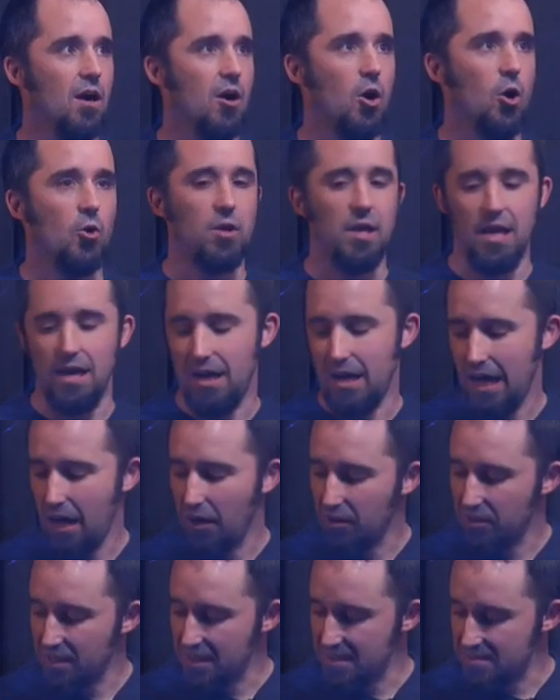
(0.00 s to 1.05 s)
Okay, how
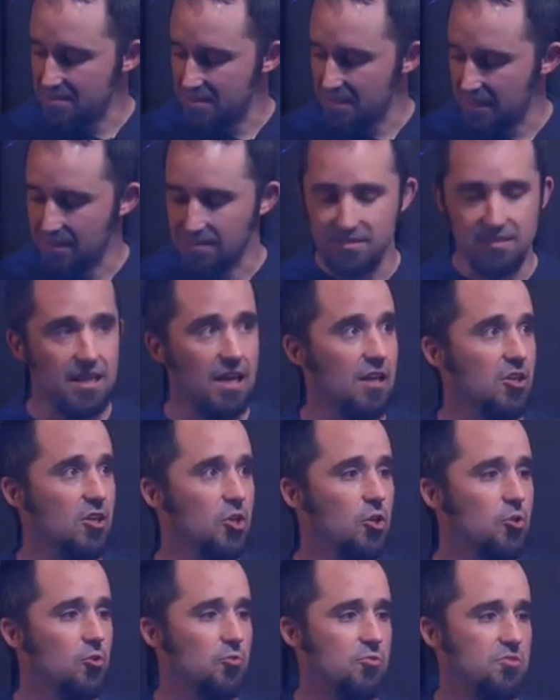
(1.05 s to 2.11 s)
do these things get
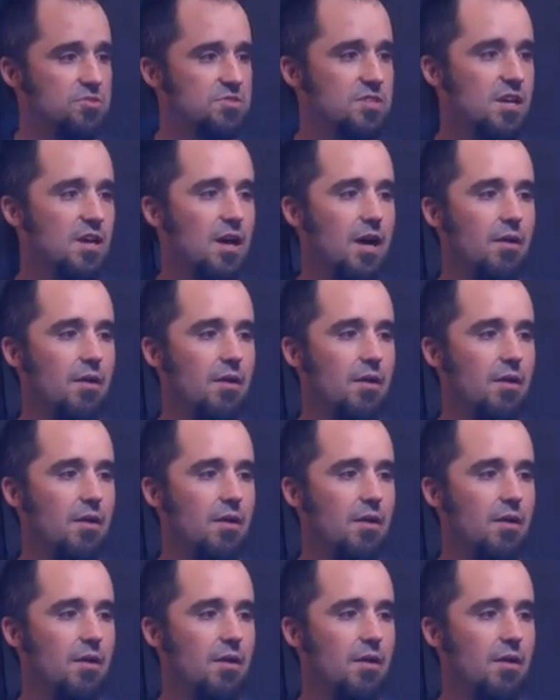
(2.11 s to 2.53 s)
used?